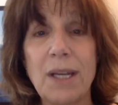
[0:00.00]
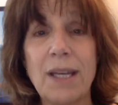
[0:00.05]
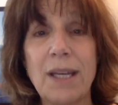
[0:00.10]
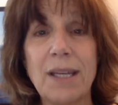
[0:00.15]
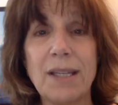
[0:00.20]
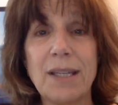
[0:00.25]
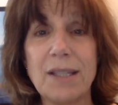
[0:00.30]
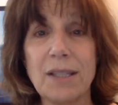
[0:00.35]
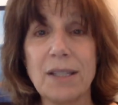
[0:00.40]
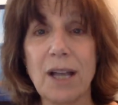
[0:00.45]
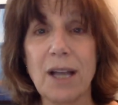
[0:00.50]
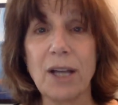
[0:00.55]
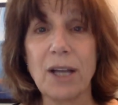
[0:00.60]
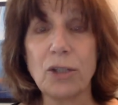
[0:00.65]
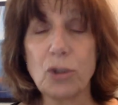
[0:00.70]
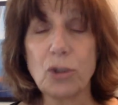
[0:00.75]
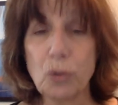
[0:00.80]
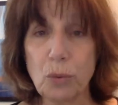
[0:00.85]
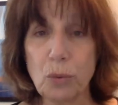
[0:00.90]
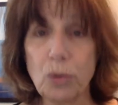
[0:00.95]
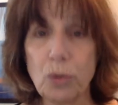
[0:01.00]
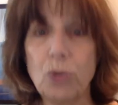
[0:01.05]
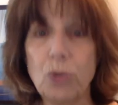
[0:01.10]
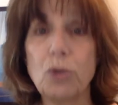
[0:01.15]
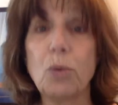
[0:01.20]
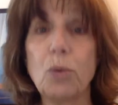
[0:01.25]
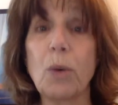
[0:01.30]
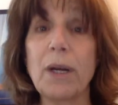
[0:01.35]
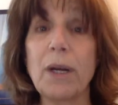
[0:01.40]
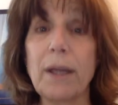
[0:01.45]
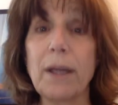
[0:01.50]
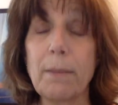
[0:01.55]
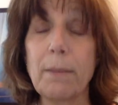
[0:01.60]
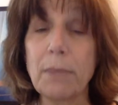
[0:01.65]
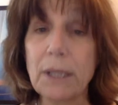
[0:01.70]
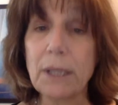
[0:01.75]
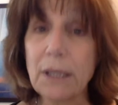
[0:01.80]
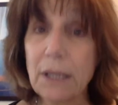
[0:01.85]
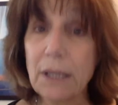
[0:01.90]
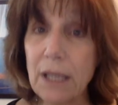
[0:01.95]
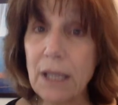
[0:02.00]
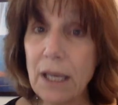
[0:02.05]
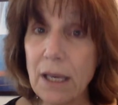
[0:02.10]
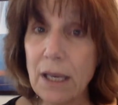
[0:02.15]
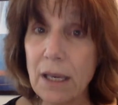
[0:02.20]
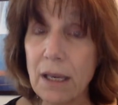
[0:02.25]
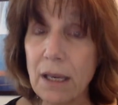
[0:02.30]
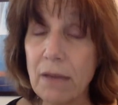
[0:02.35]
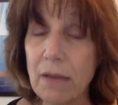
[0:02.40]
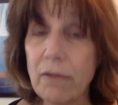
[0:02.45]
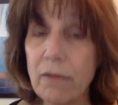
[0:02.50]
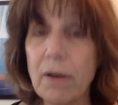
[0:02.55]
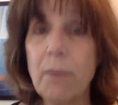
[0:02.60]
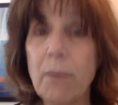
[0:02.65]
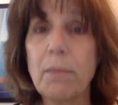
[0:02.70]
is not true to what I believe,